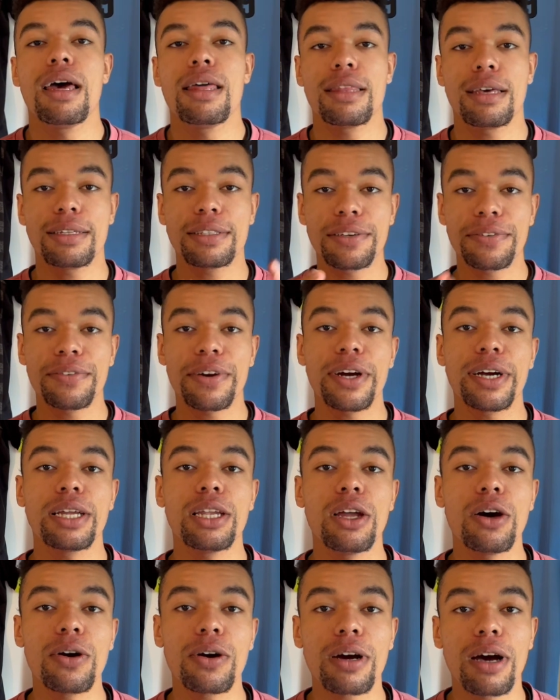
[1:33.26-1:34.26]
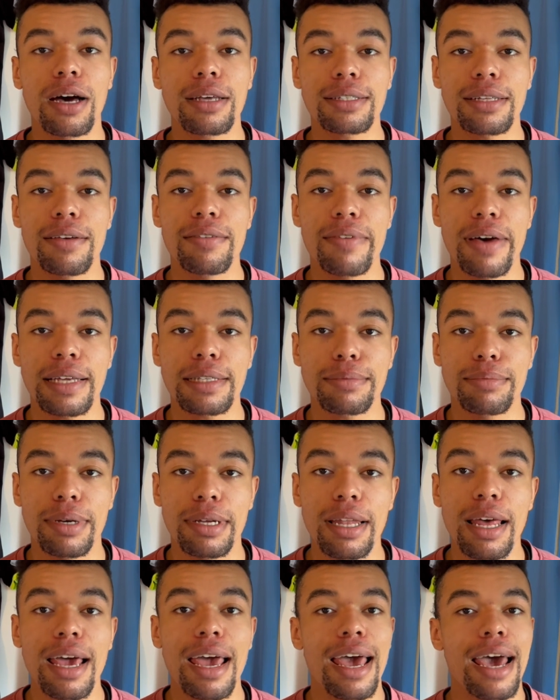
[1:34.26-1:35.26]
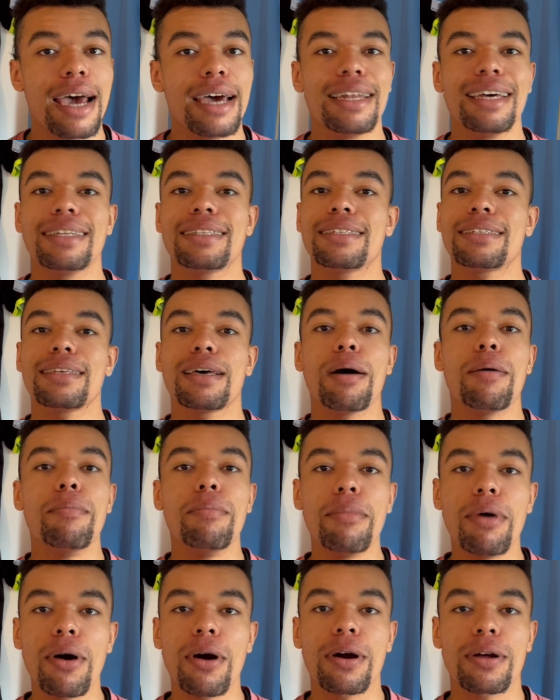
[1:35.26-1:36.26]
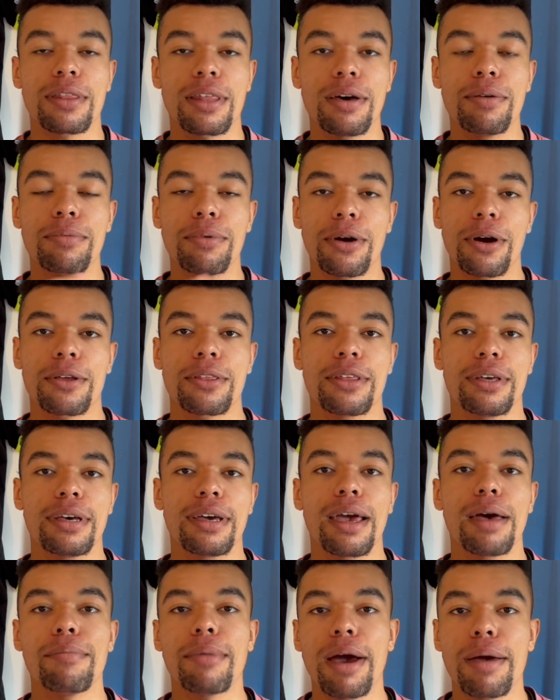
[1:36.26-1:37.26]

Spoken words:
That's a very low cost investment, and it's more than worth it in my